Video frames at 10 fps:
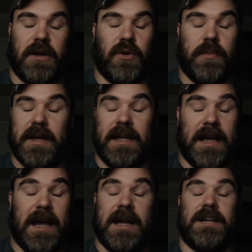oh my
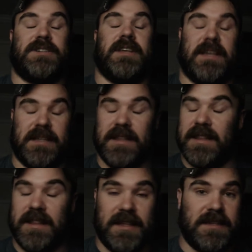gosh, like,
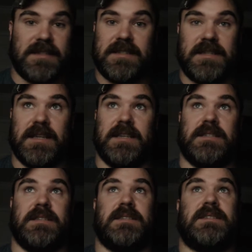this
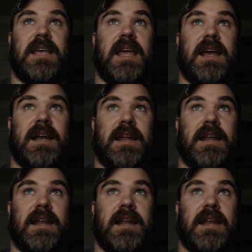is insane.